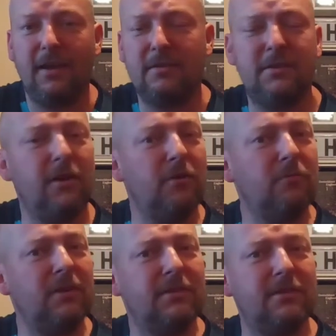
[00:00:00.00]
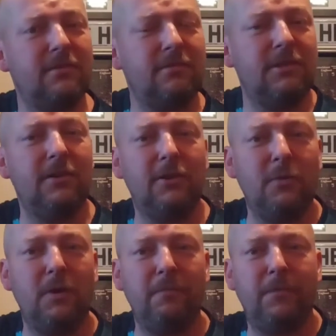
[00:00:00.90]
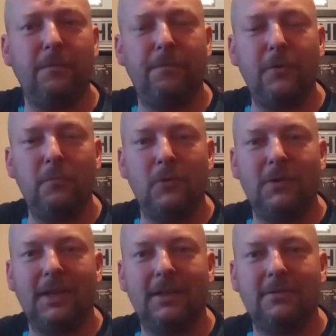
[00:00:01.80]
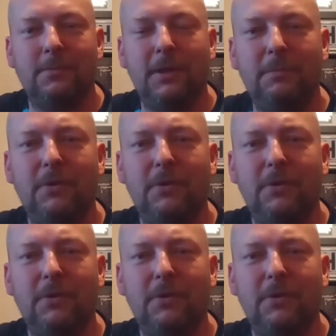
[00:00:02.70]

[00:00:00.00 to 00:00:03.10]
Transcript: So this is going to go on for a few more days for me.